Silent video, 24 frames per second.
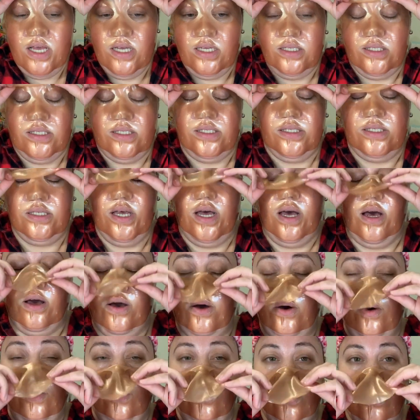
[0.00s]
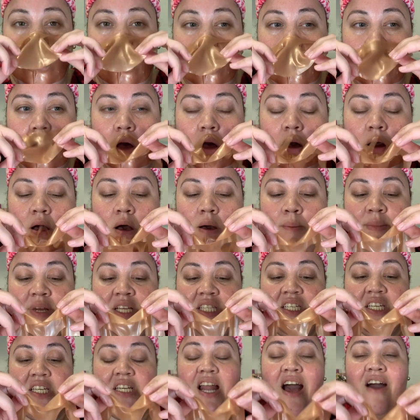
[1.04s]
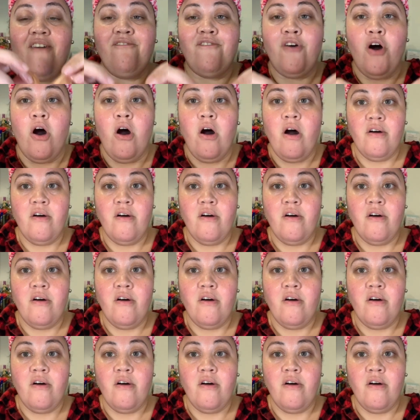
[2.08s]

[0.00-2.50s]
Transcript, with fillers: So um, it did not fall